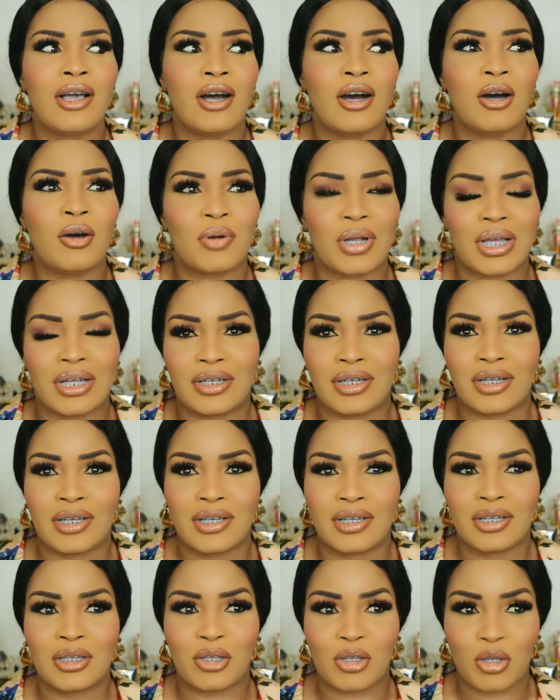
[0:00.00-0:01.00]
All right,
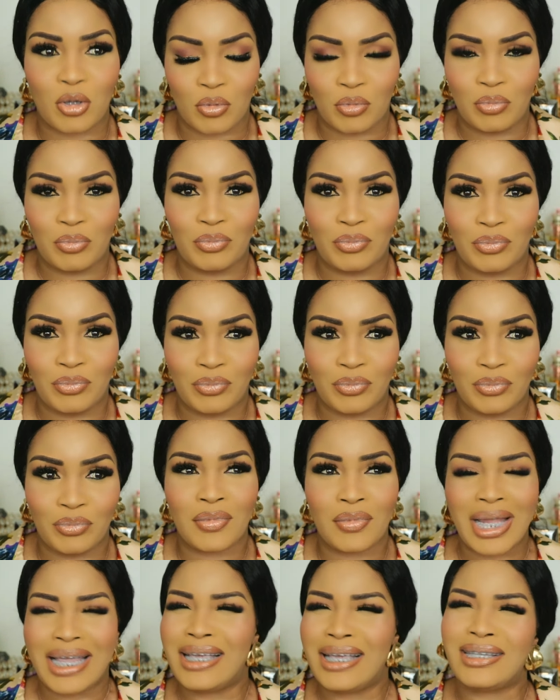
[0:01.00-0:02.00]
so
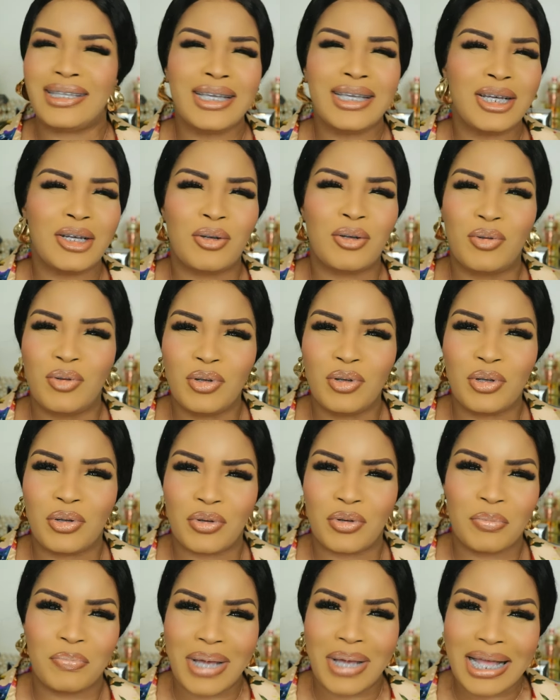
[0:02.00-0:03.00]
is it a good
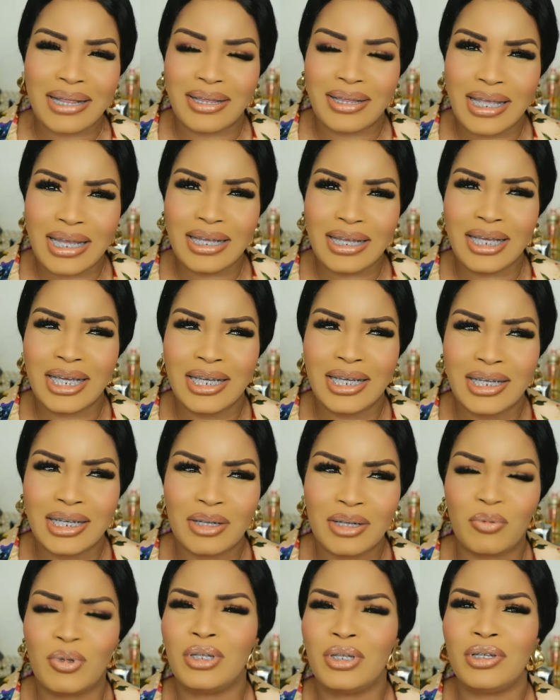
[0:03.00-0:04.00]
or a bad thing?
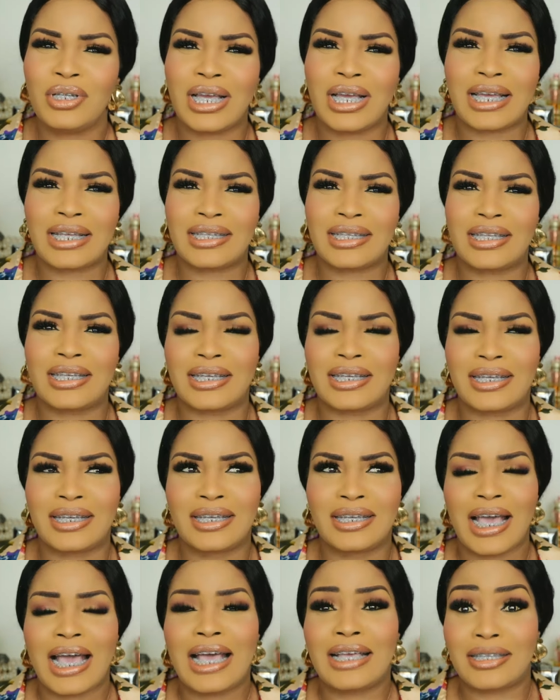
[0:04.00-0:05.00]
What do you guys think?
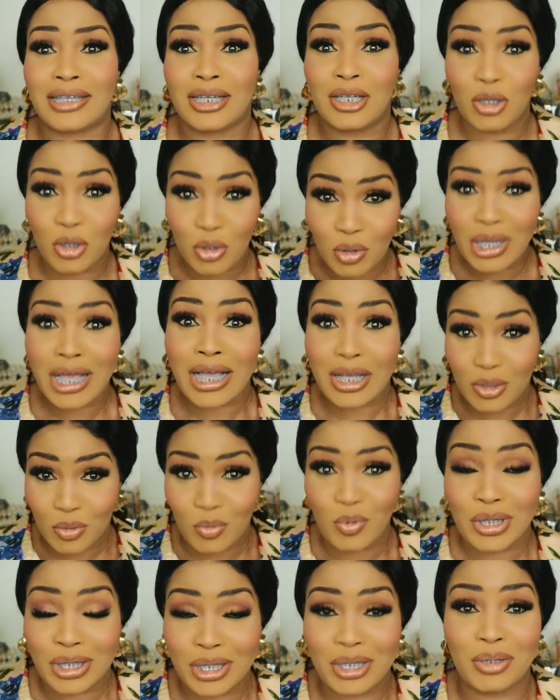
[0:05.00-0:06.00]
As in, you guys
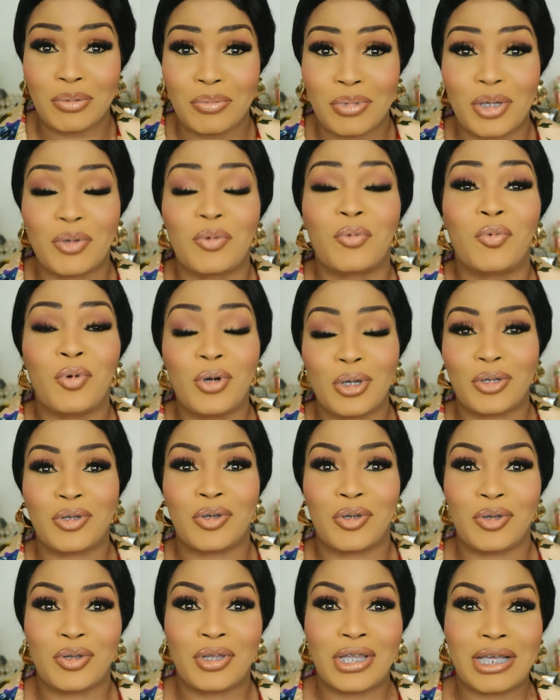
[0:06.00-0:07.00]
watching me, what do
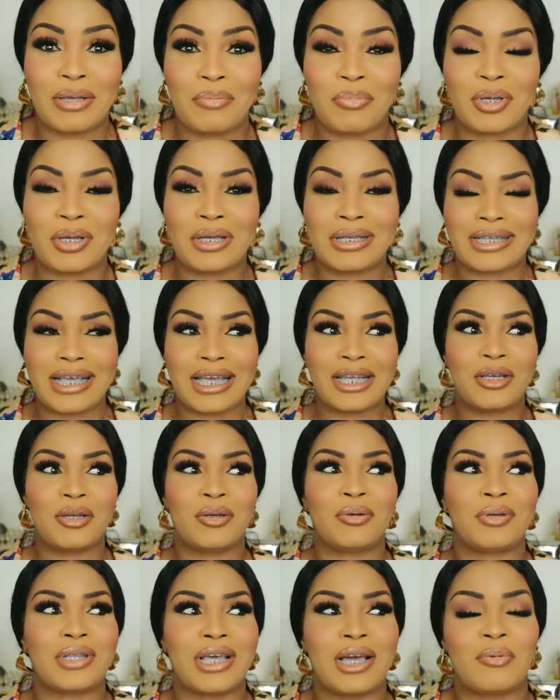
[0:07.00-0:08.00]
you think? Because I
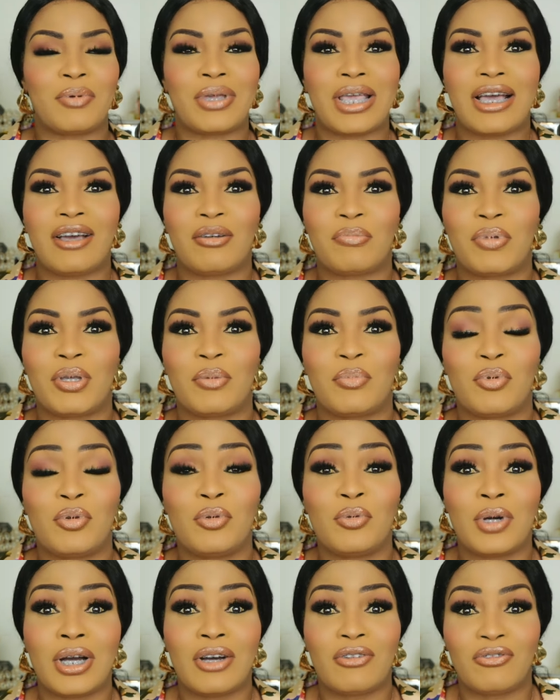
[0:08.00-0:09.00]
know that we have people
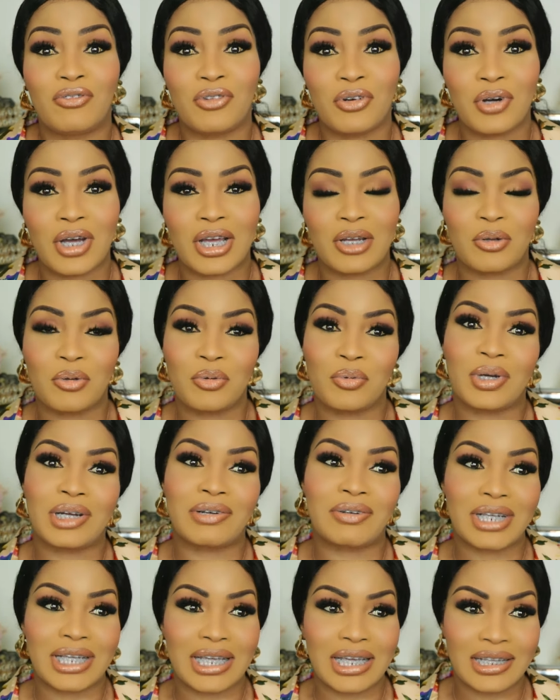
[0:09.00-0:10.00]
who are for and who
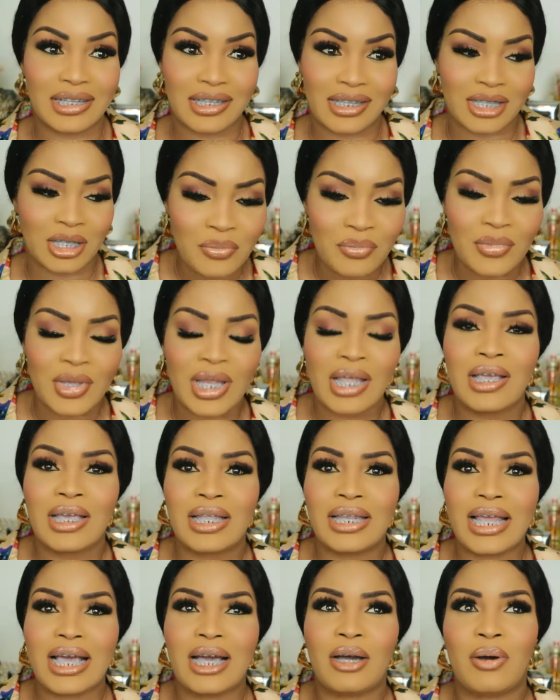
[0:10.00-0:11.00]
are against.
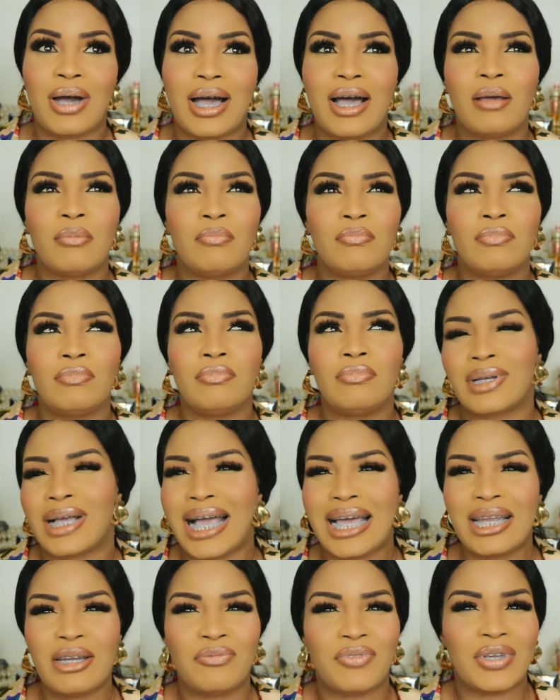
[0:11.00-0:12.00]
Now, I'm
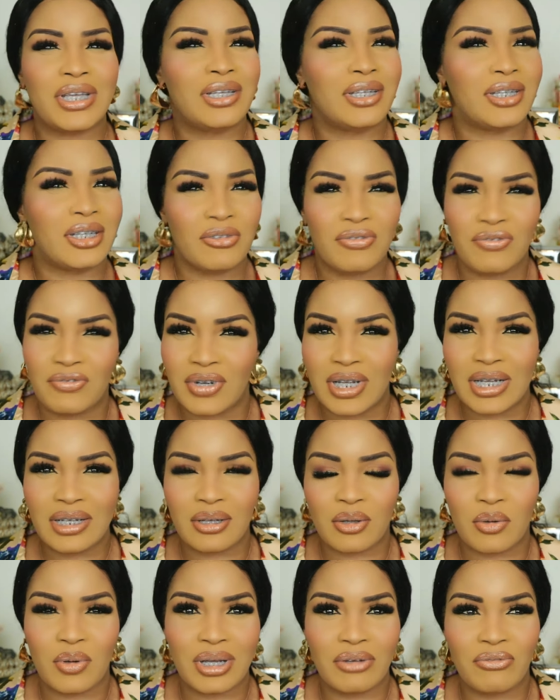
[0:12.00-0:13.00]
kind of indifferent,
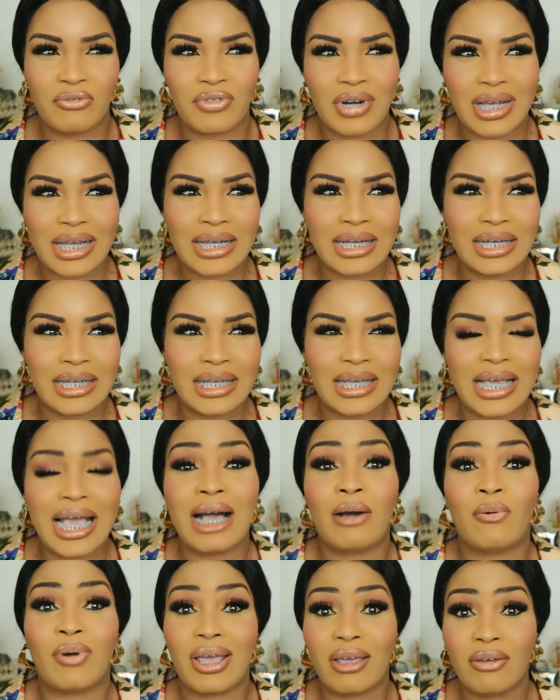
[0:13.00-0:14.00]
quite frankly.
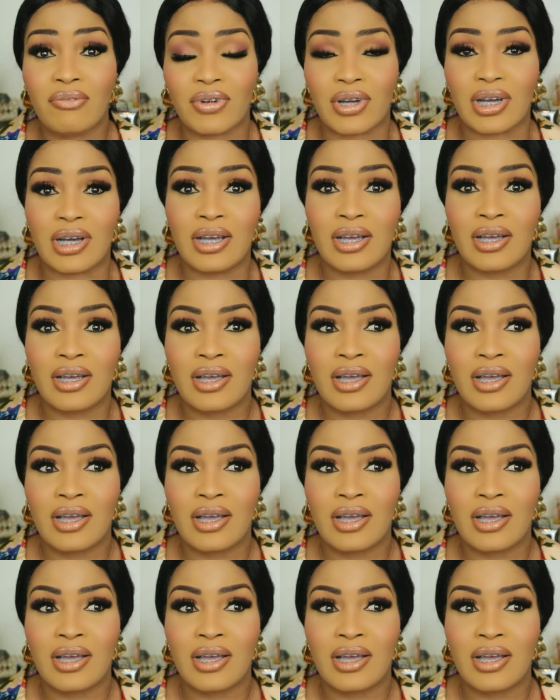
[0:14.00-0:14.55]
However,